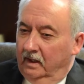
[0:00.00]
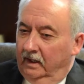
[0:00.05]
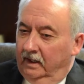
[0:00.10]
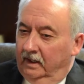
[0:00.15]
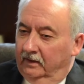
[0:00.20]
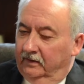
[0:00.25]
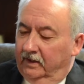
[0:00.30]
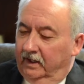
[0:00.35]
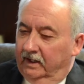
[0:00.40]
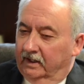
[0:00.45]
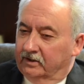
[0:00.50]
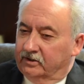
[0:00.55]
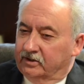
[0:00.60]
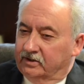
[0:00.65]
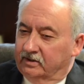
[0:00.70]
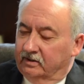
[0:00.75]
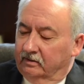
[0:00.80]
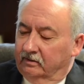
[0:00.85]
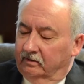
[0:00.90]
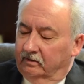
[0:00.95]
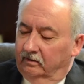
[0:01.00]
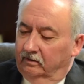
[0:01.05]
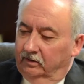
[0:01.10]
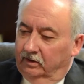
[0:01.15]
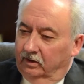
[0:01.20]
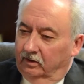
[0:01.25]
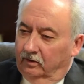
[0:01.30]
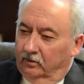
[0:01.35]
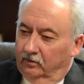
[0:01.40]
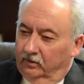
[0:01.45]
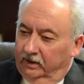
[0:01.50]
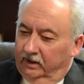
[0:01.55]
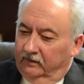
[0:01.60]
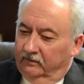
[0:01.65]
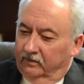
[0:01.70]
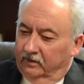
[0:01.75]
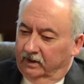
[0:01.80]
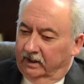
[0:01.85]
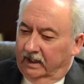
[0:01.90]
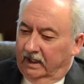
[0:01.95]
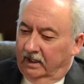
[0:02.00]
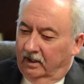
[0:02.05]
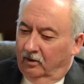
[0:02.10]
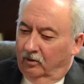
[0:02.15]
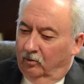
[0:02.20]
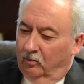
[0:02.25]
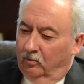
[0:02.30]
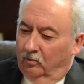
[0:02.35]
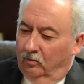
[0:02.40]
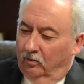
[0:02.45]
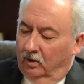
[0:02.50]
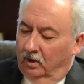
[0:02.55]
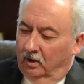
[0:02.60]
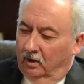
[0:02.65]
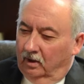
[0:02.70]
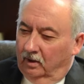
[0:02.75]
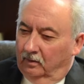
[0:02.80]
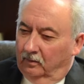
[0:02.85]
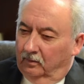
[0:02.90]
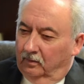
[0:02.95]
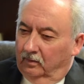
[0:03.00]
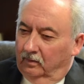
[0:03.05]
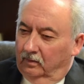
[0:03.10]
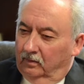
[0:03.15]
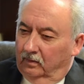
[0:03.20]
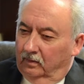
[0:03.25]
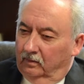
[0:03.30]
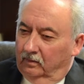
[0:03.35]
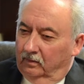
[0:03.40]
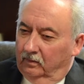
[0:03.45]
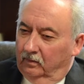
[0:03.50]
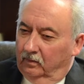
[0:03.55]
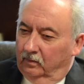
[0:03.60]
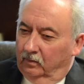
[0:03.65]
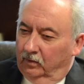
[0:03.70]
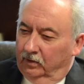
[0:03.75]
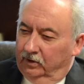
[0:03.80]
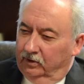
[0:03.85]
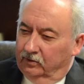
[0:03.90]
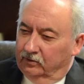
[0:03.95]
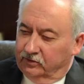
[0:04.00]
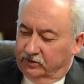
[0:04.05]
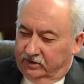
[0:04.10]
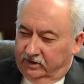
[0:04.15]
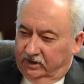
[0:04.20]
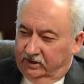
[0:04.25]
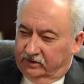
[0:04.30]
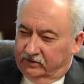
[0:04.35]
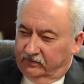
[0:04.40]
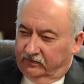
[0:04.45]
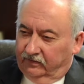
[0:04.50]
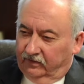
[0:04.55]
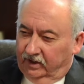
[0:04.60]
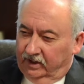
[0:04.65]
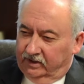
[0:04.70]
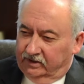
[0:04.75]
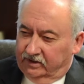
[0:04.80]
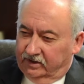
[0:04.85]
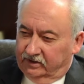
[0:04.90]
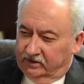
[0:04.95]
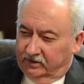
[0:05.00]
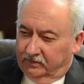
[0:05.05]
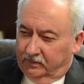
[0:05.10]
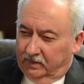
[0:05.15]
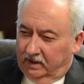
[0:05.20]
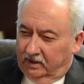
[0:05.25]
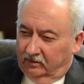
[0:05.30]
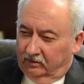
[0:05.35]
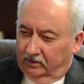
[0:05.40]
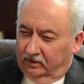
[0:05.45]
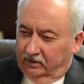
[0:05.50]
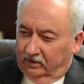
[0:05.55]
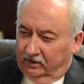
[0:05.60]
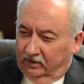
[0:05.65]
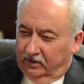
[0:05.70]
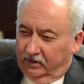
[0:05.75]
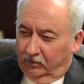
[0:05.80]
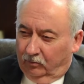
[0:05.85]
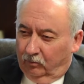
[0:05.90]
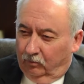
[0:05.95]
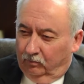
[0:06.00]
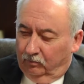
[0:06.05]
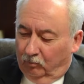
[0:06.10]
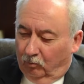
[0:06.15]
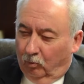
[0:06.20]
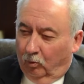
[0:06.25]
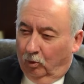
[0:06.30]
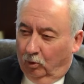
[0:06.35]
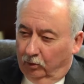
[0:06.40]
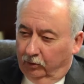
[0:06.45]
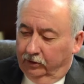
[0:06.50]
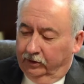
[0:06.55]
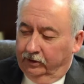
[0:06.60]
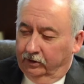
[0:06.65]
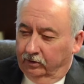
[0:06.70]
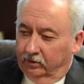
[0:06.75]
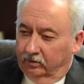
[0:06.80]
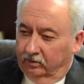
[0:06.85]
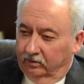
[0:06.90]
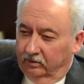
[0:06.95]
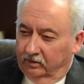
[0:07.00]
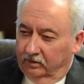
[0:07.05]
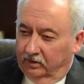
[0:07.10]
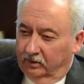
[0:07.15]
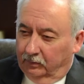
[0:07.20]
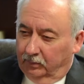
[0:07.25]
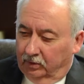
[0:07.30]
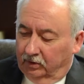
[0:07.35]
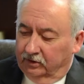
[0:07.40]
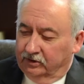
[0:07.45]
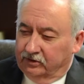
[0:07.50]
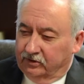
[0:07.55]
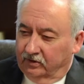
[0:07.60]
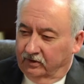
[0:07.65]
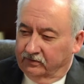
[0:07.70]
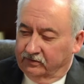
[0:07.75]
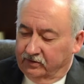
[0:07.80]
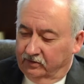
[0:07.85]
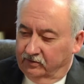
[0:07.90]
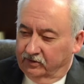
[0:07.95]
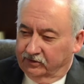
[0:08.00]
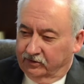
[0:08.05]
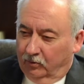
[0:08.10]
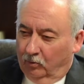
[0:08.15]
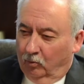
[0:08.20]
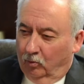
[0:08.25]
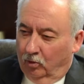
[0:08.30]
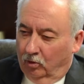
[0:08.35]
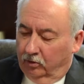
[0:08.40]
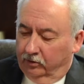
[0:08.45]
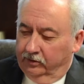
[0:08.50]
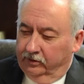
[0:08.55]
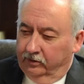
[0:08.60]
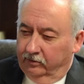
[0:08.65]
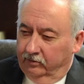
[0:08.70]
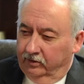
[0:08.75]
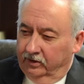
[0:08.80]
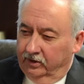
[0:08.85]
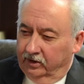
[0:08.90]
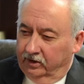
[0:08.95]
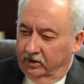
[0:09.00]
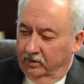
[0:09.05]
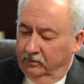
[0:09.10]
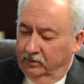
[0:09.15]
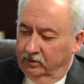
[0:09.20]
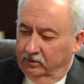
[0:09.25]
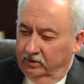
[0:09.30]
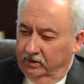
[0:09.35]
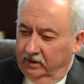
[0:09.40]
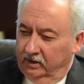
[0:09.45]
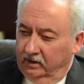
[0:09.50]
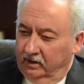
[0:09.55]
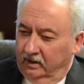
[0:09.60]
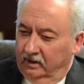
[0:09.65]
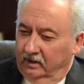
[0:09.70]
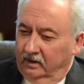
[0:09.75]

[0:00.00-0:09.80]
And that's, you know, even now we use these phrases about the warrior, the police officer is a warrior in the community.